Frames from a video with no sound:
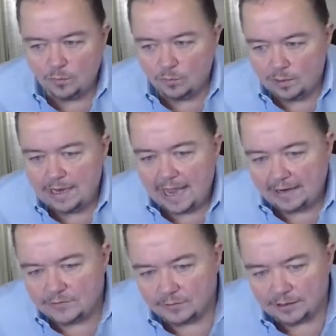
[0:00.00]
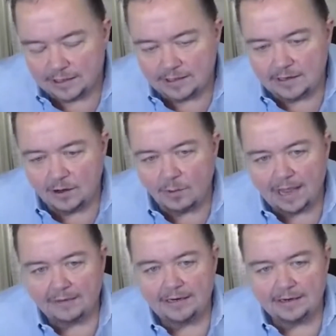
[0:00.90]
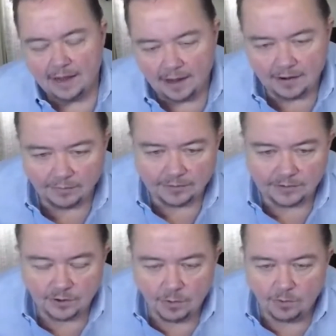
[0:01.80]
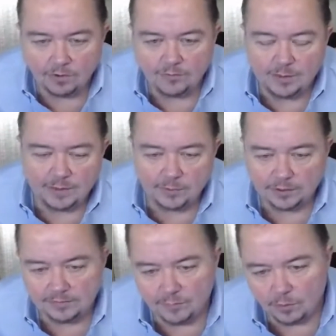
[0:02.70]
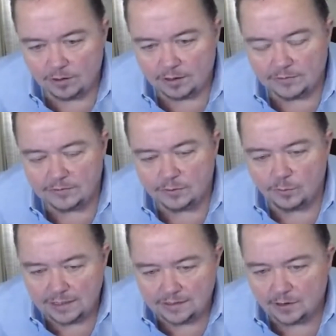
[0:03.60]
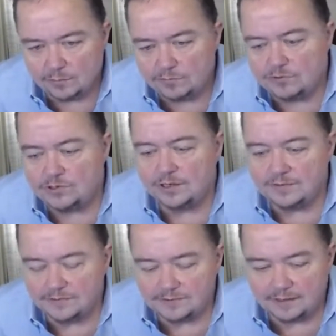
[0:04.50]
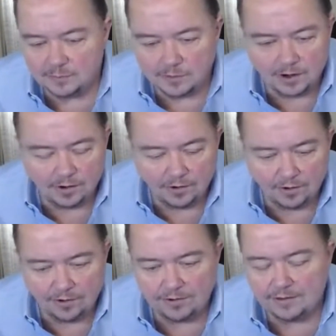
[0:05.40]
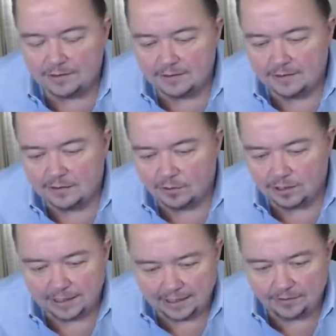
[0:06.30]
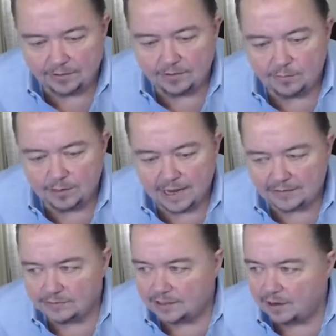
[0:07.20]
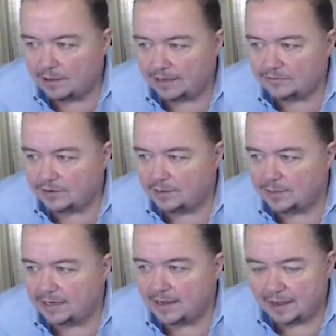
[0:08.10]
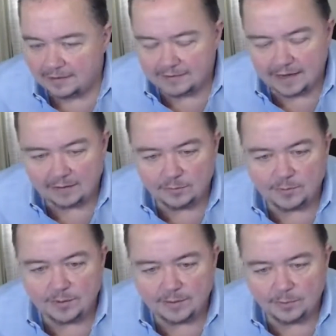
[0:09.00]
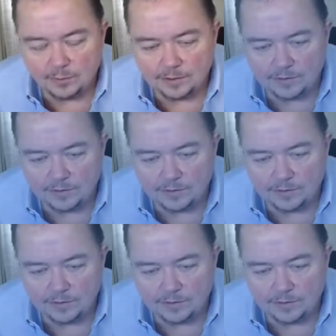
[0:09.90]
We actually go out and knock on the door of people in foreclosure. We don't just send them a card or a letter. We actually go out and try to make contact with people. We